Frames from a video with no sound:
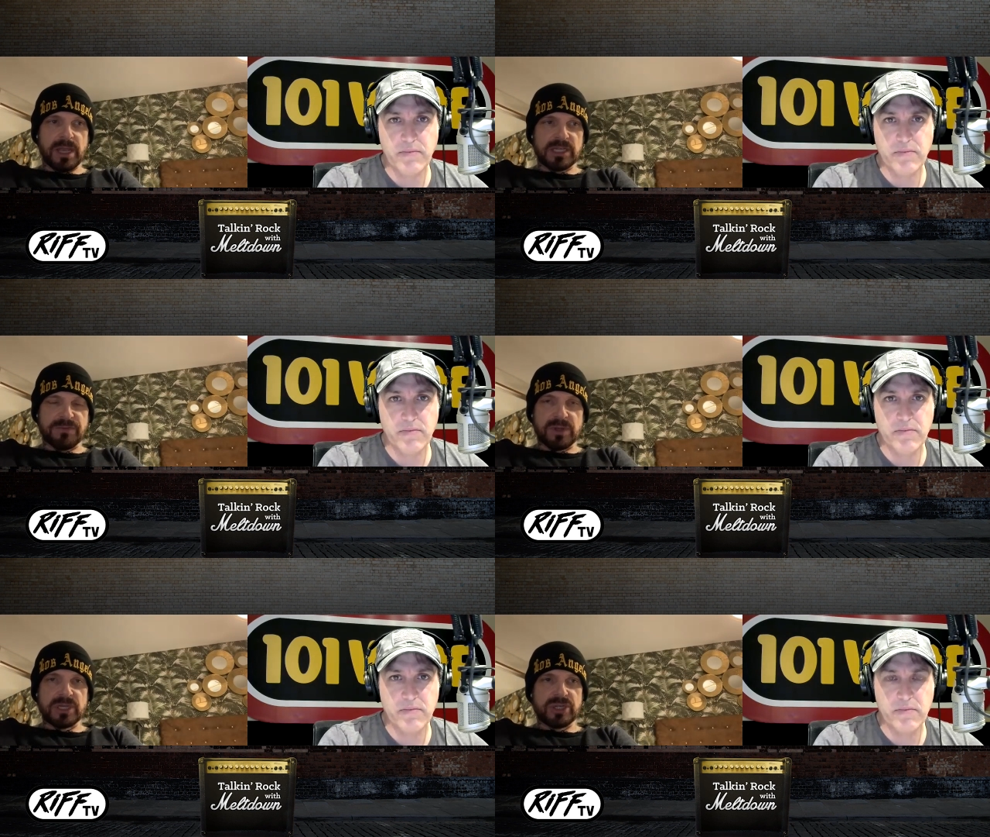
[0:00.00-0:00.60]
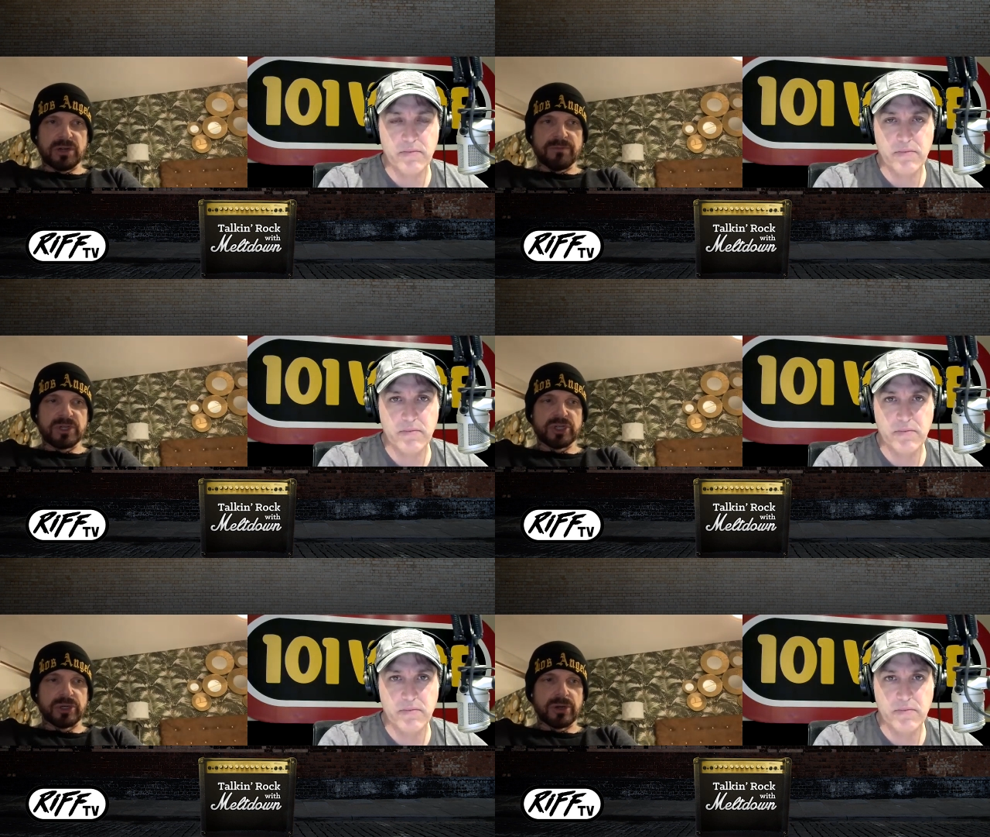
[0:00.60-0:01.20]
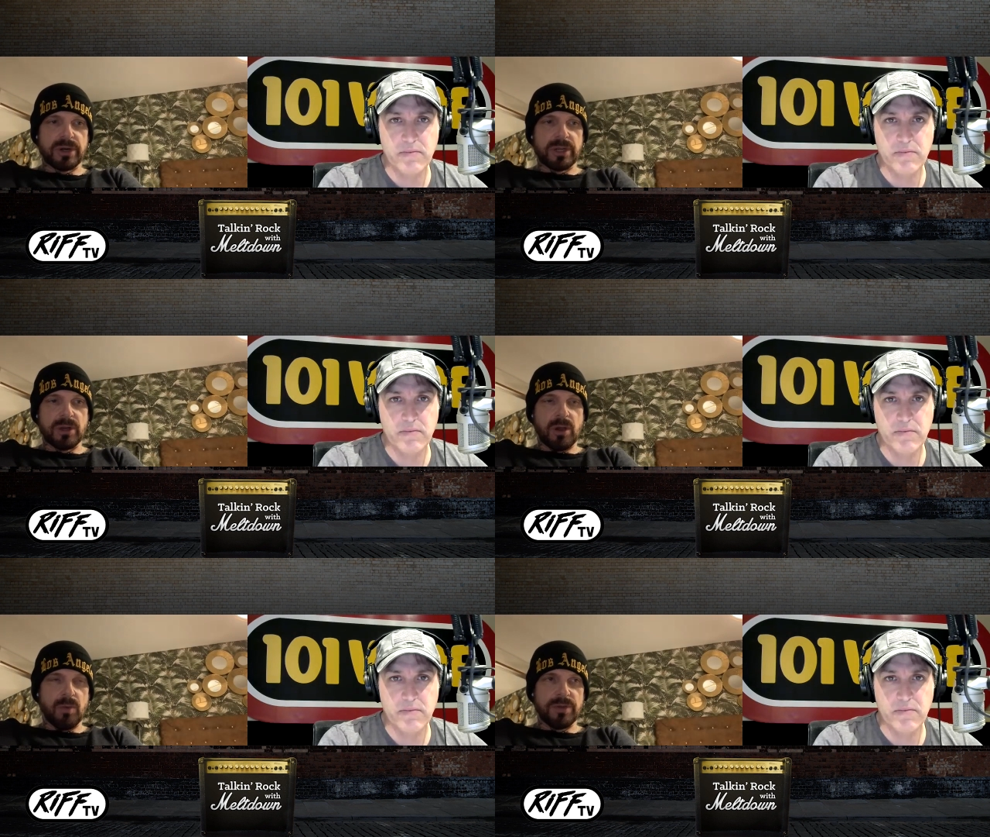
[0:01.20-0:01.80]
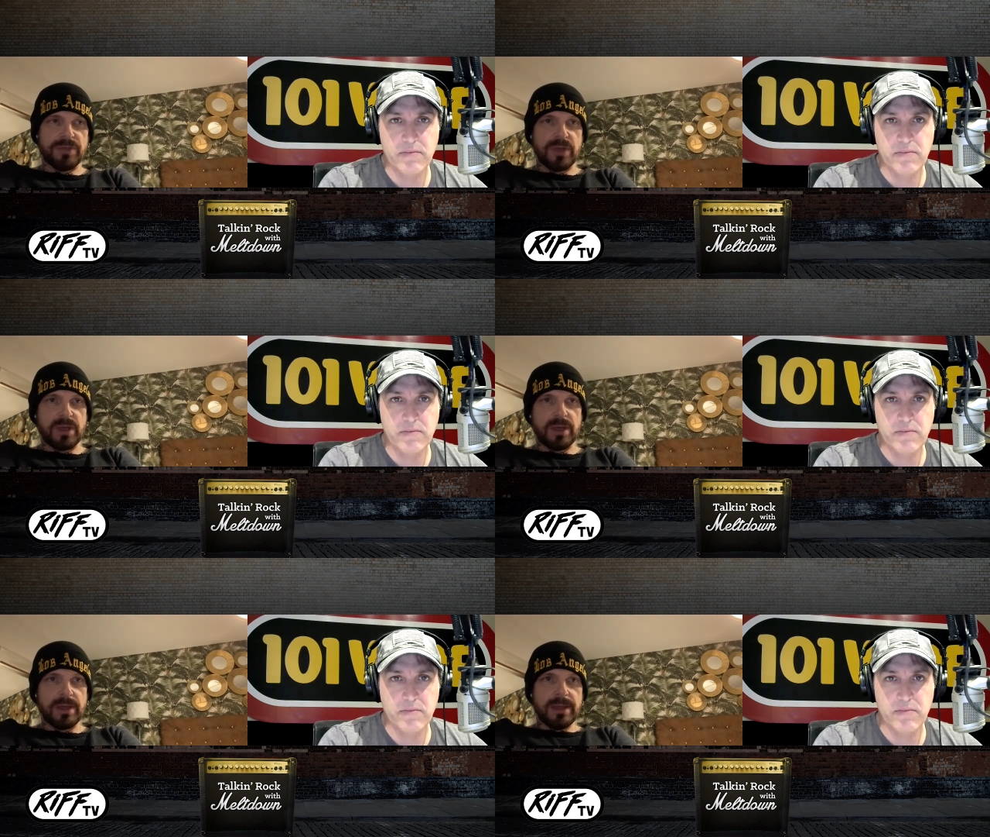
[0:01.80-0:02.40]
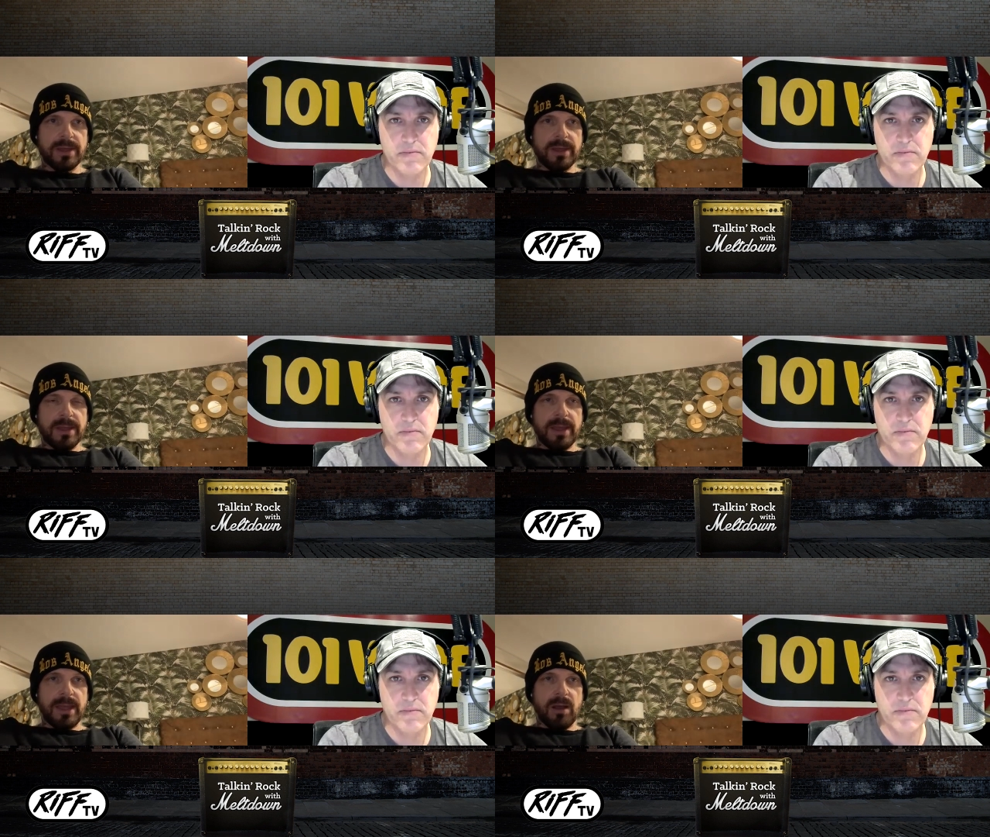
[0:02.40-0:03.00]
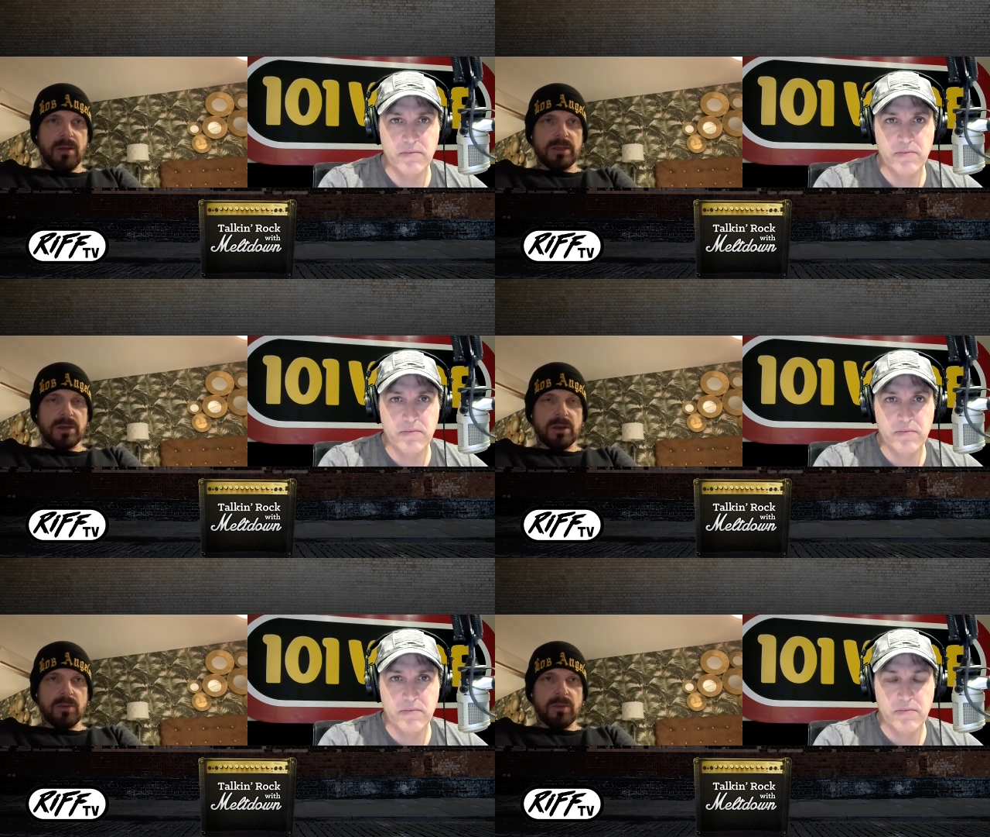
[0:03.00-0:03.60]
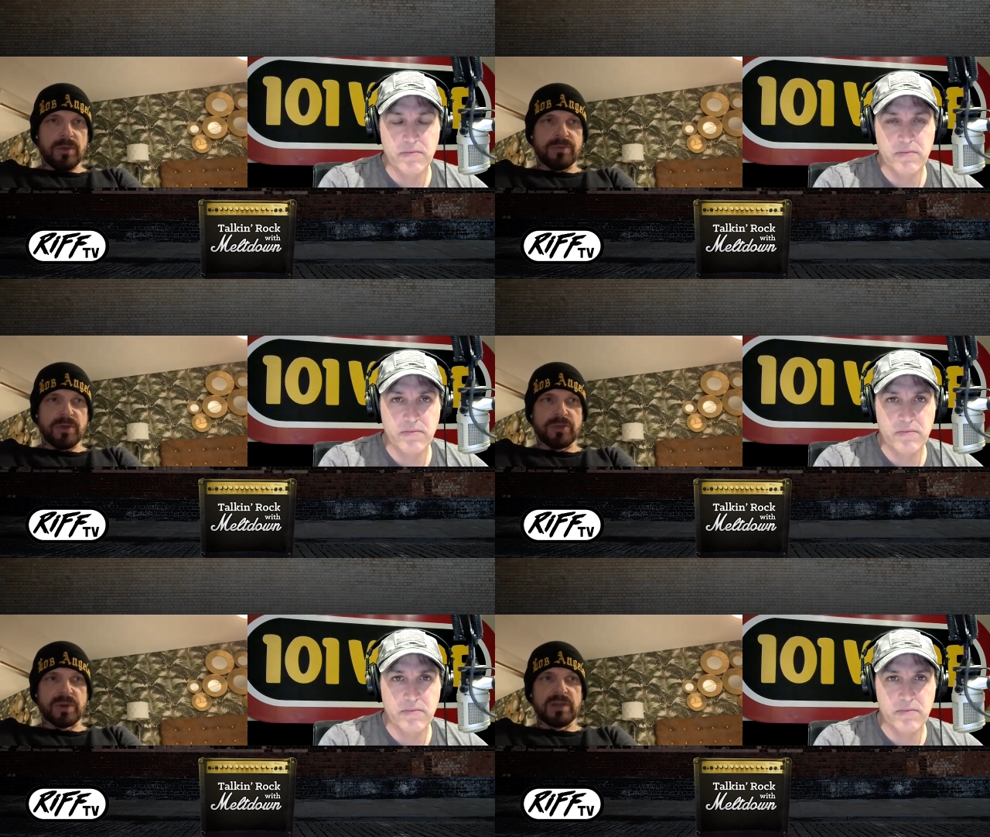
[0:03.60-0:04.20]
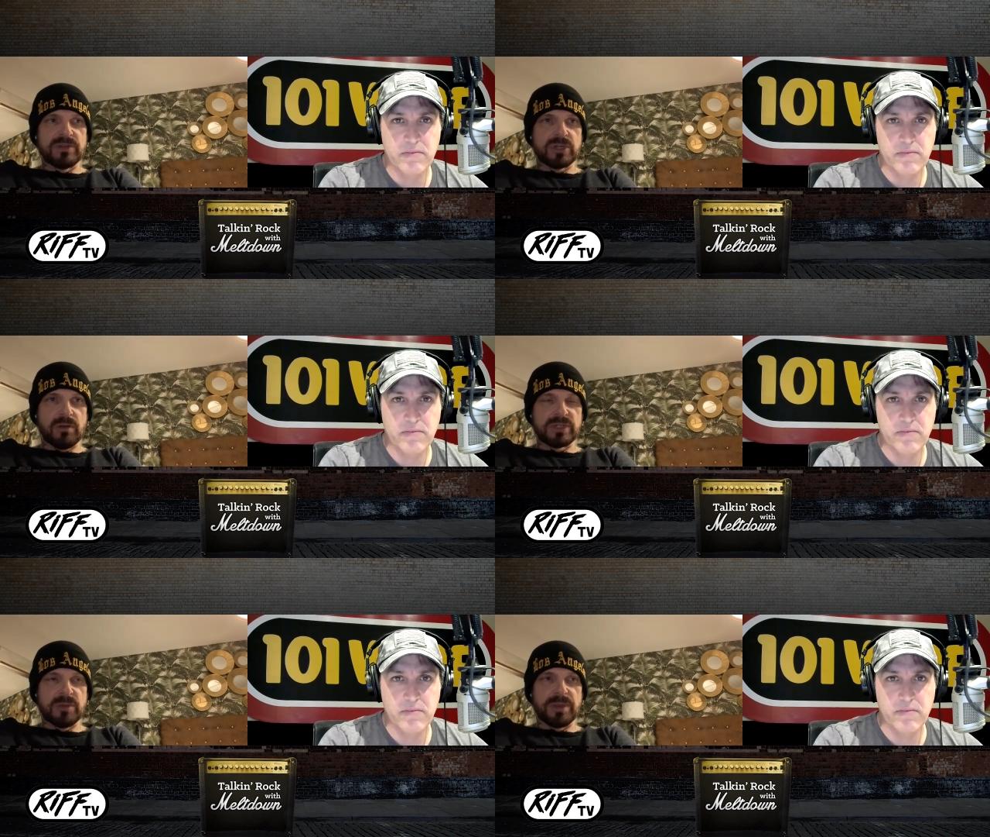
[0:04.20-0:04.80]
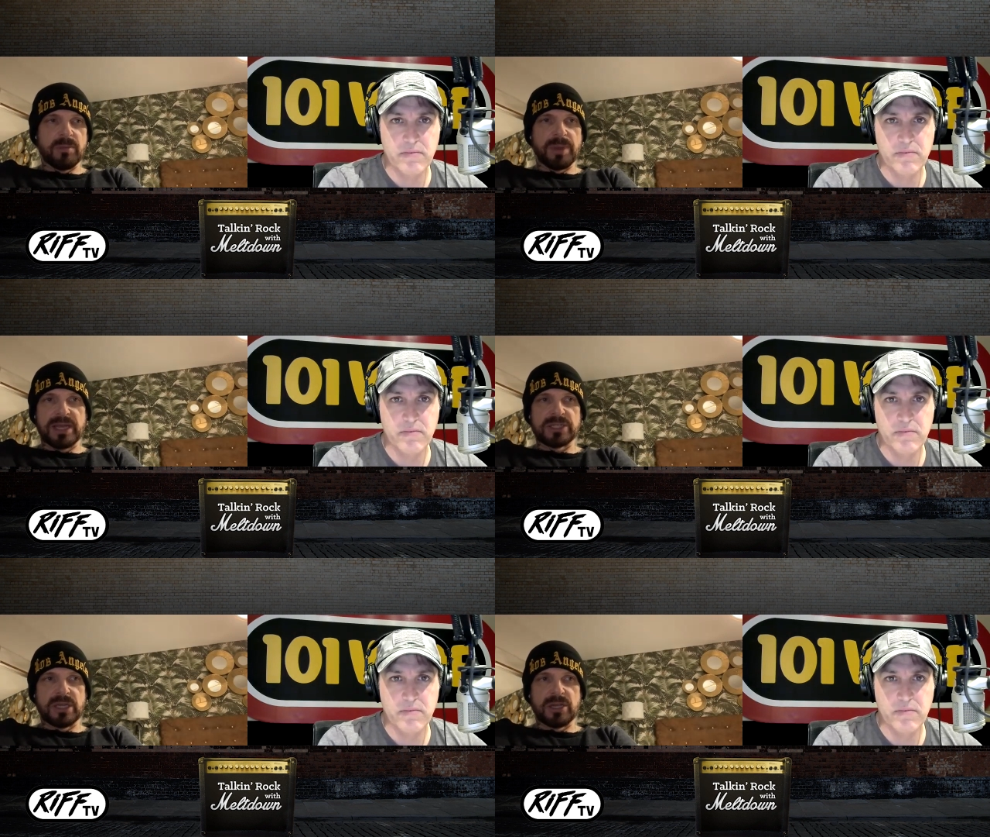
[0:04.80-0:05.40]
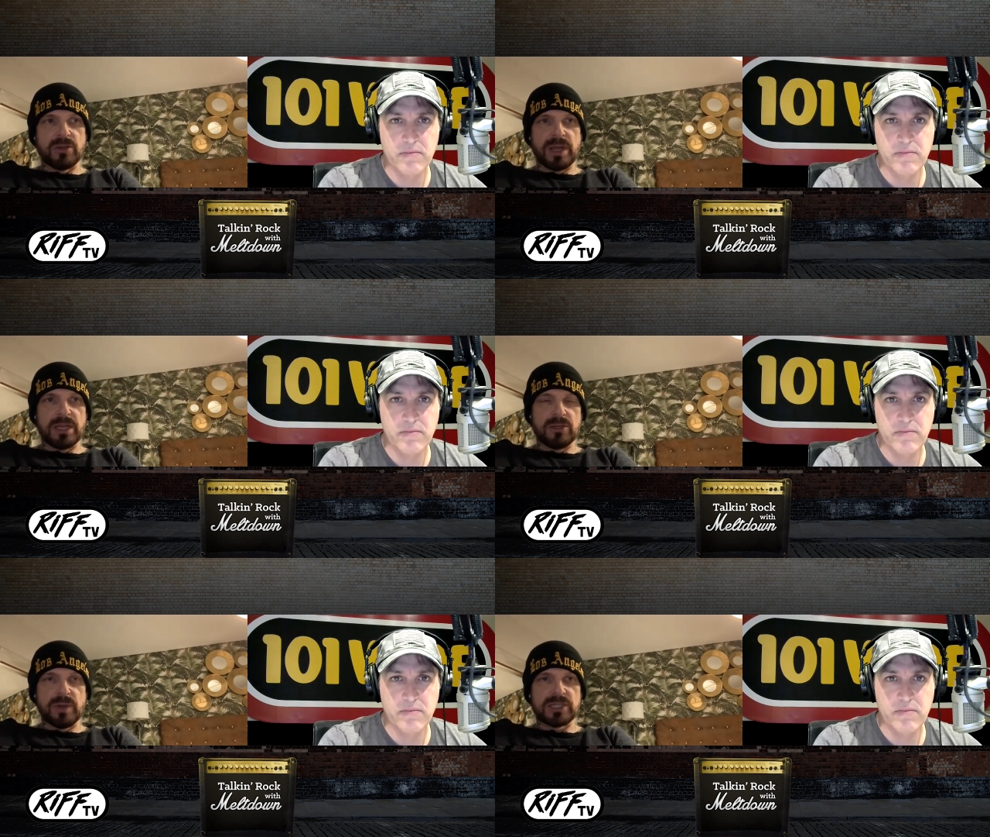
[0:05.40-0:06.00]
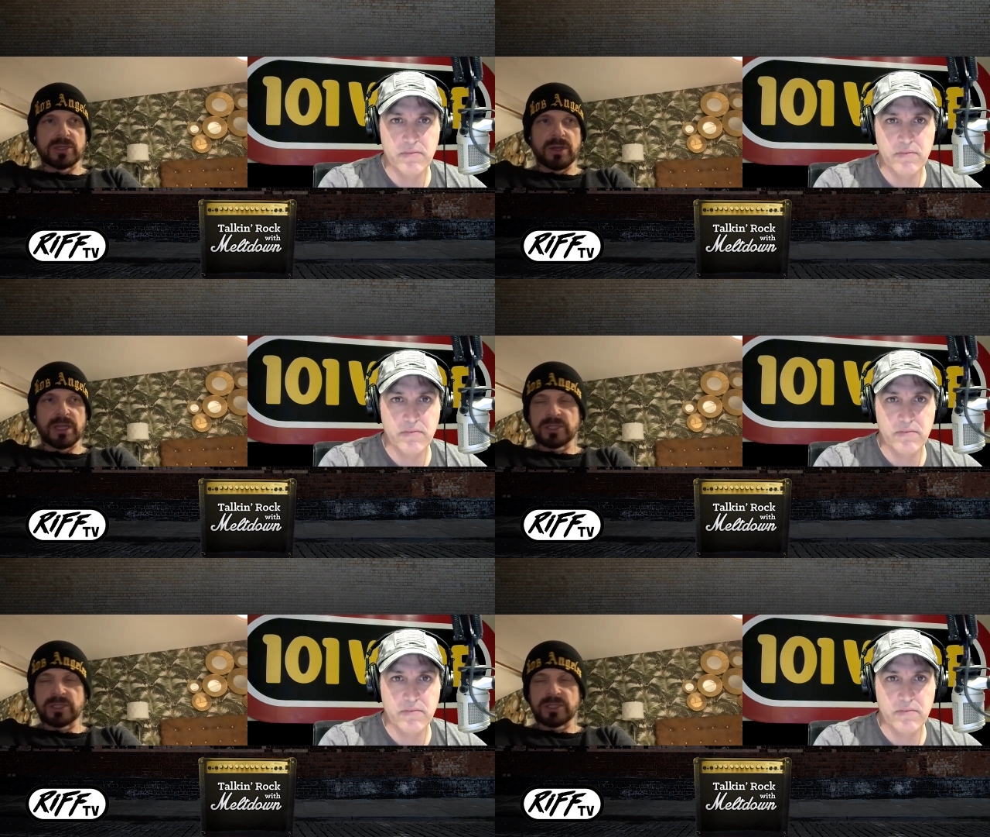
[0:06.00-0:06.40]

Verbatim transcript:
Speaker 1: dates for this year for sure. You know with the uh, you know with with three of us obviously being based in the U.S. now,